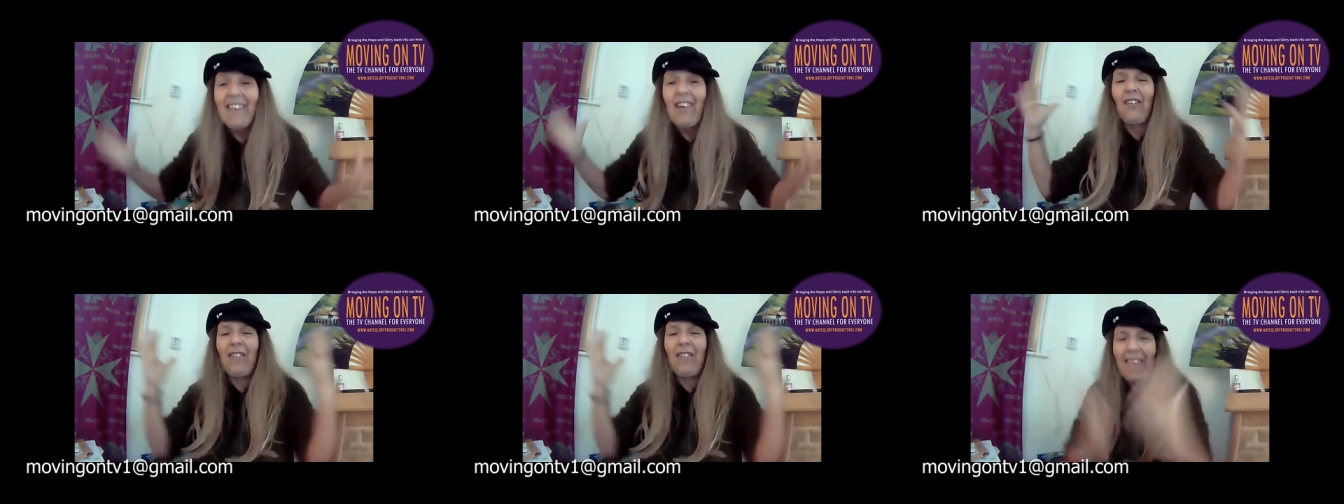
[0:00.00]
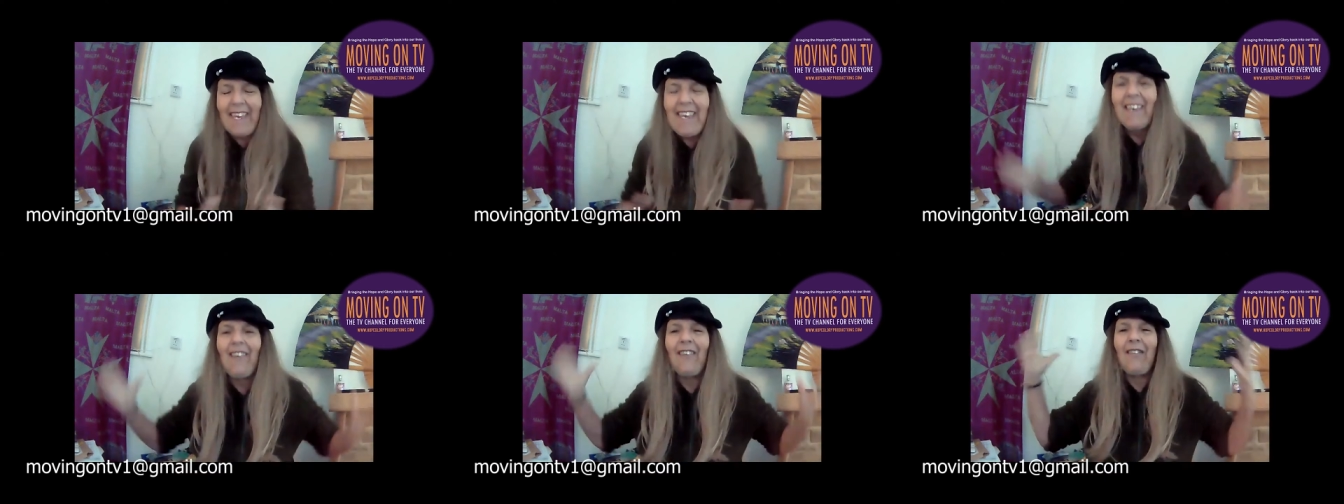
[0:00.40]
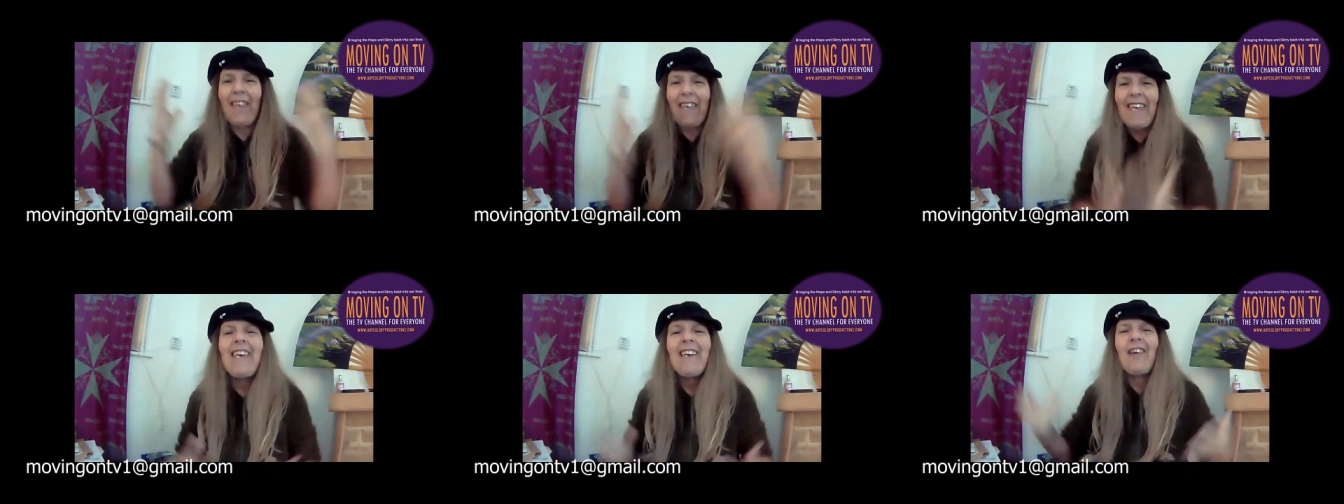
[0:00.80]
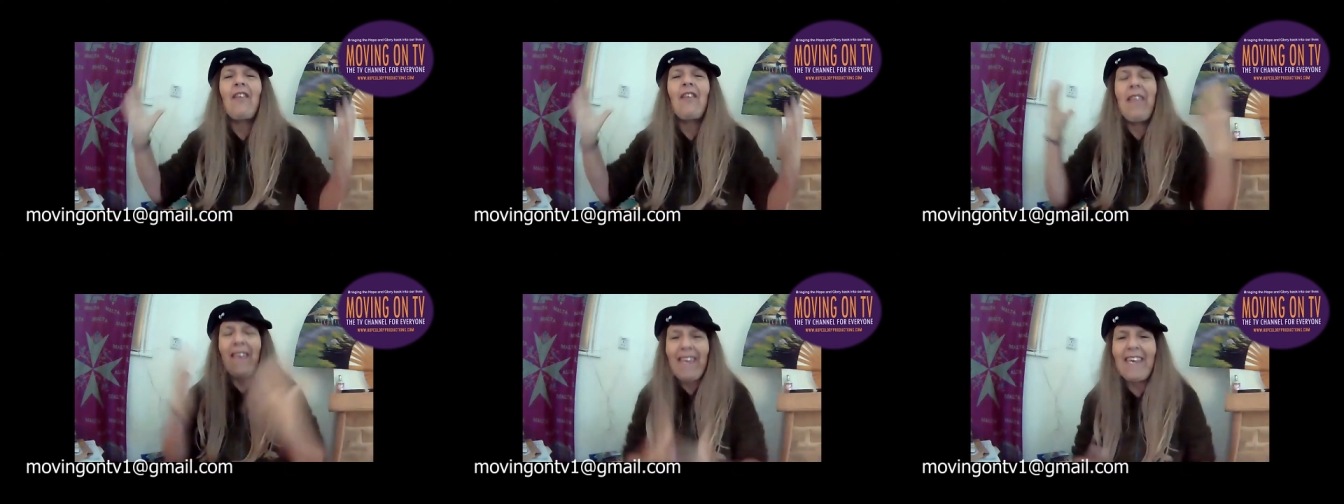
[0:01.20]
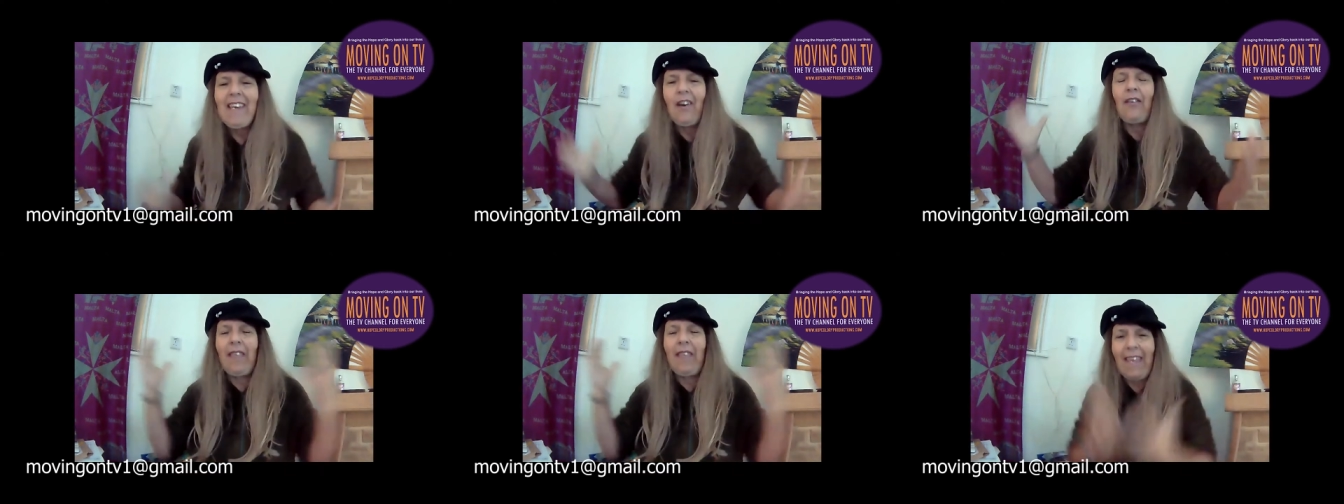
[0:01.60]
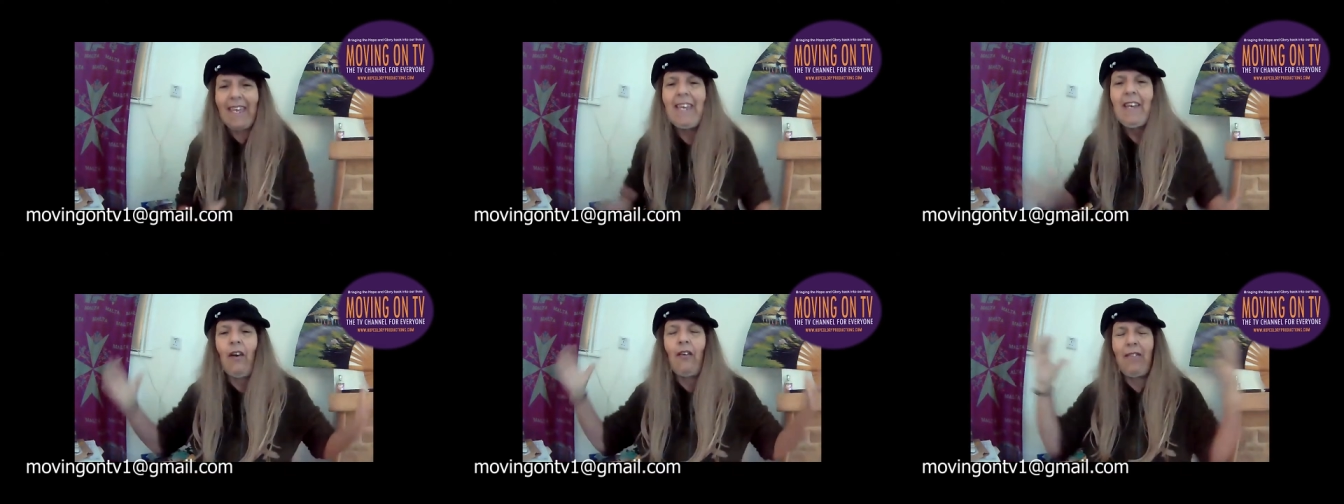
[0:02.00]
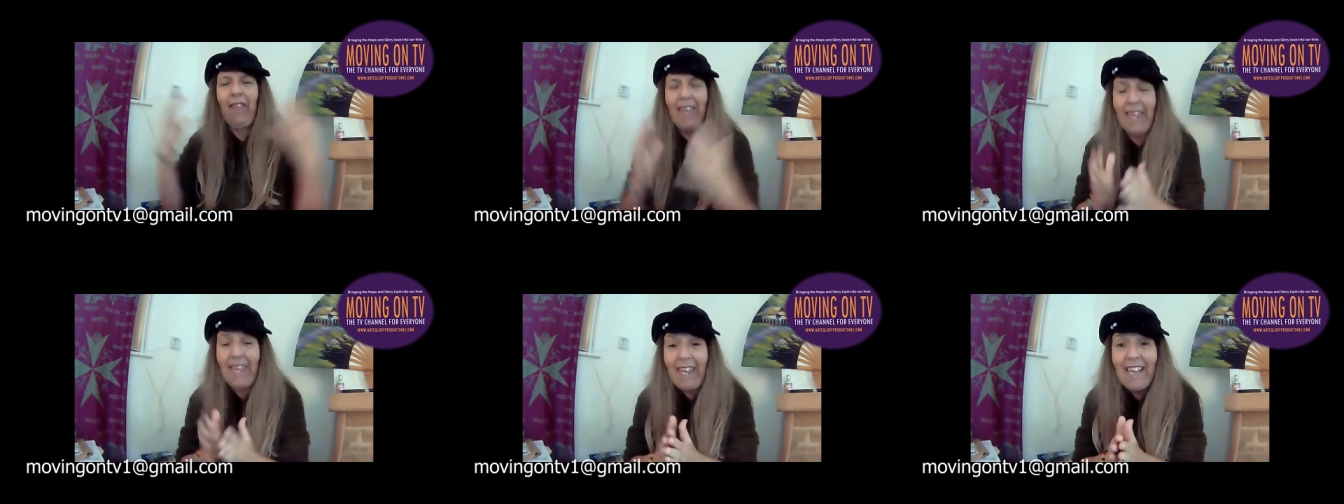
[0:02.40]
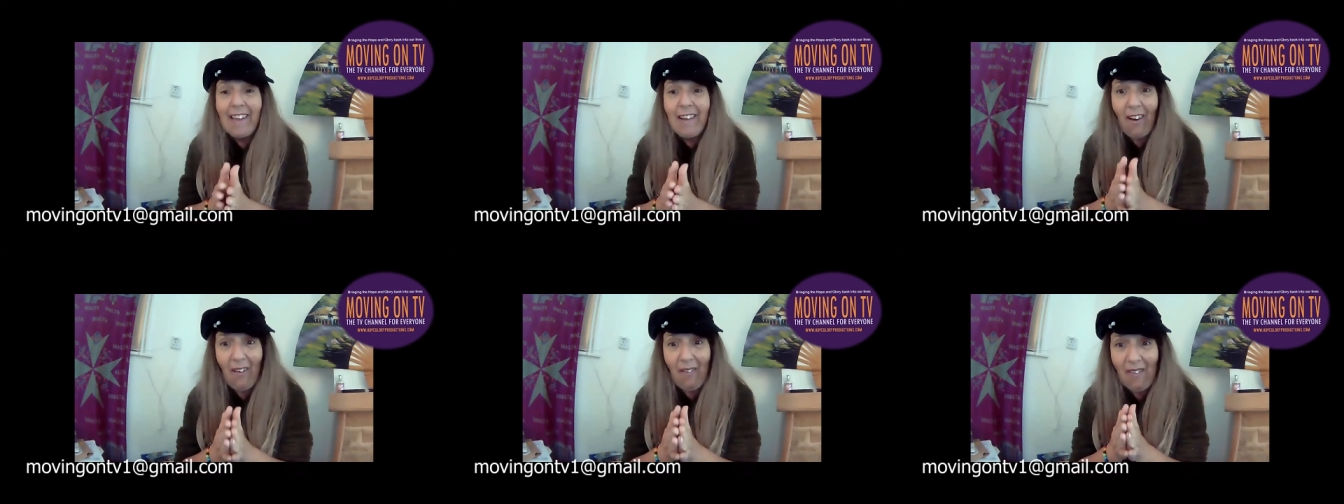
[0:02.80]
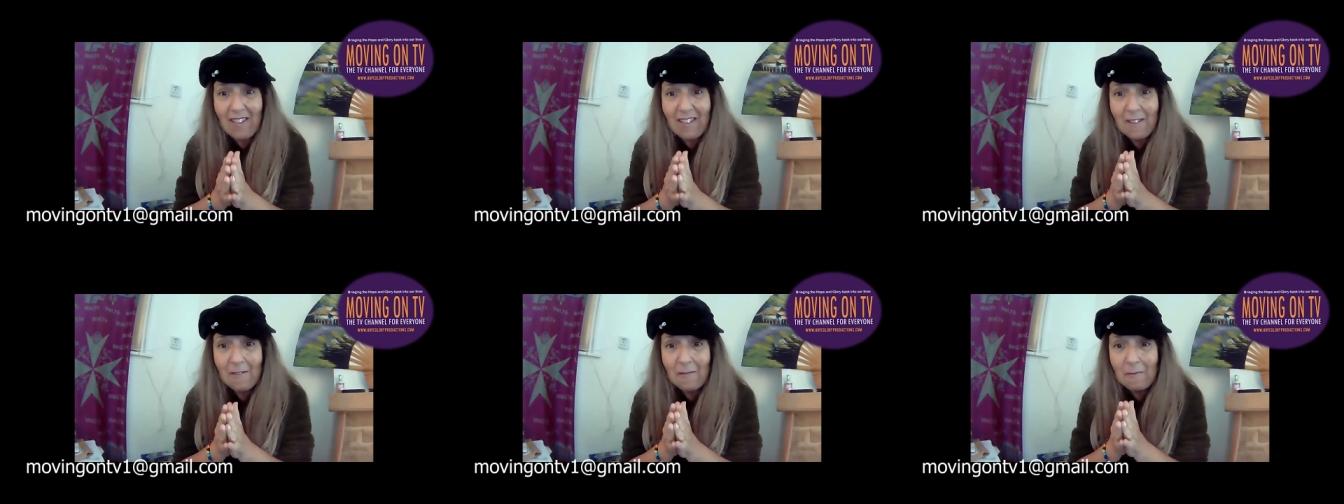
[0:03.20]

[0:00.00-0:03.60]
ego, the ego, the ego, the ego, the ego, the ego.